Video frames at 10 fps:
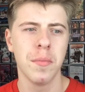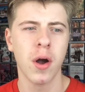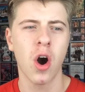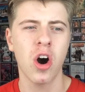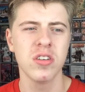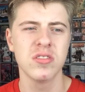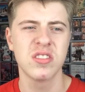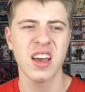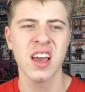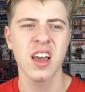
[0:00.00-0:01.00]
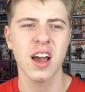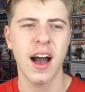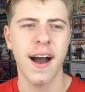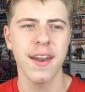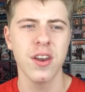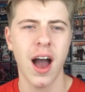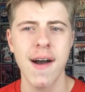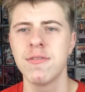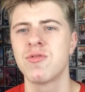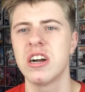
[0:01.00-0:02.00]
my heart sink, and I
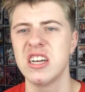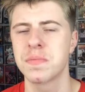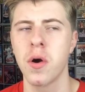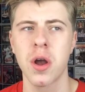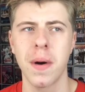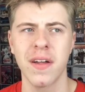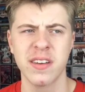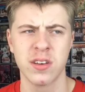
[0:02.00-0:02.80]
haven't really spoke about